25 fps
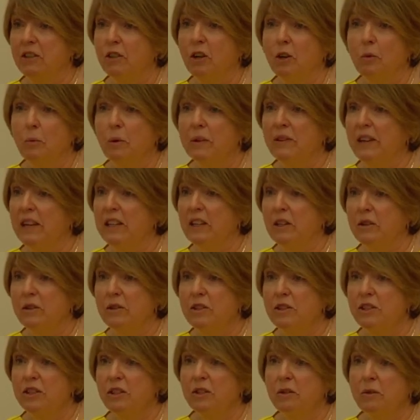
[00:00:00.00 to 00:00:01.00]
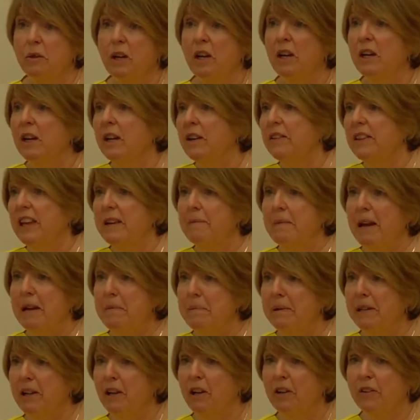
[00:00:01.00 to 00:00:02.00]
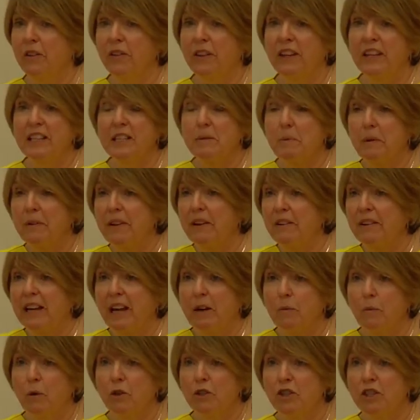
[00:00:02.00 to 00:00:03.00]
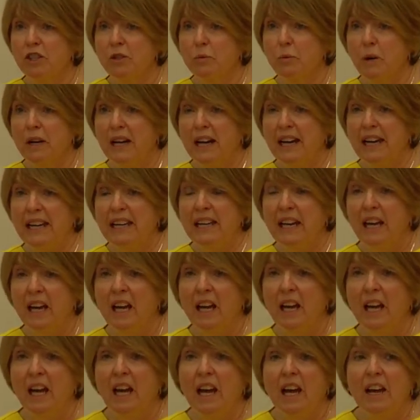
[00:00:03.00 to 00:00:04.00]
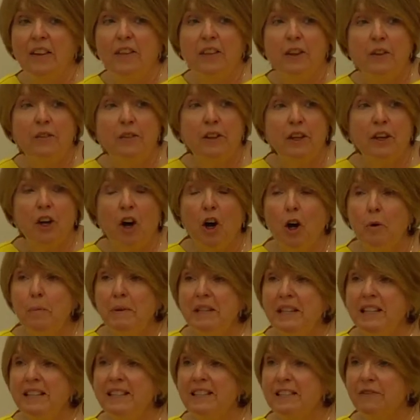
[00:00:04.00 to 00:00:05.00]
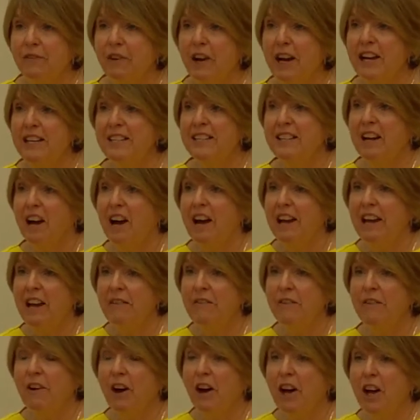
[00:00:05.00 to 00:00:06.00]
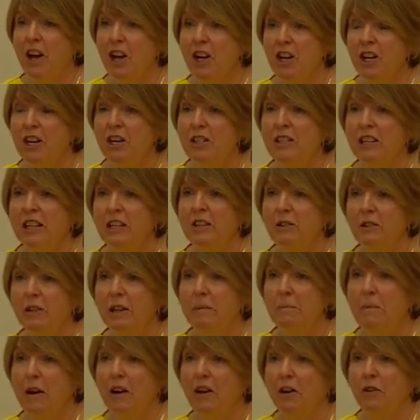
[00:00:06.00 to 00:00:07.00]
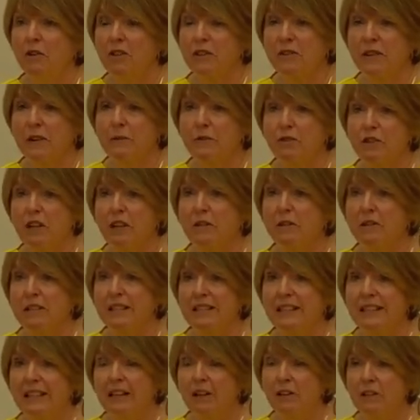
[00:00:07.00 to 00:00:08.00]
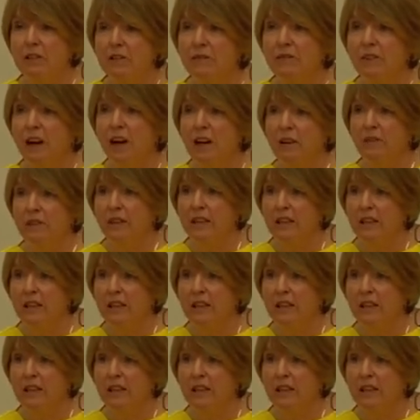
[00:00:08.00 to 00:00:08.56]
not when they used to. They may plant things, but they'll get washed away. The commonest phrase that I heard in my Oxfam travels in the last 5